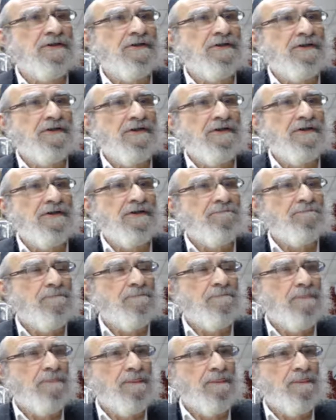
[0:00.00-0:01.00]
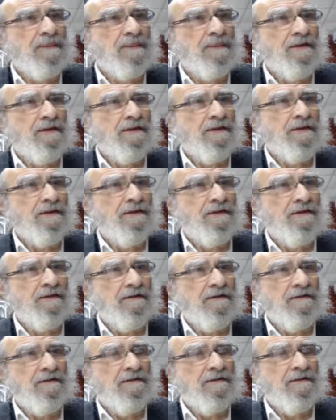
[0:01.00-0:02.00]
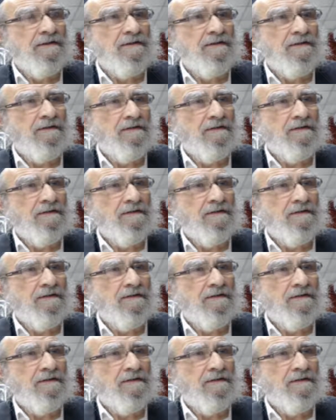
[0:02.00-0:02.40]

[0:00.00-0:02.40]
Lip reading: (no one is talking)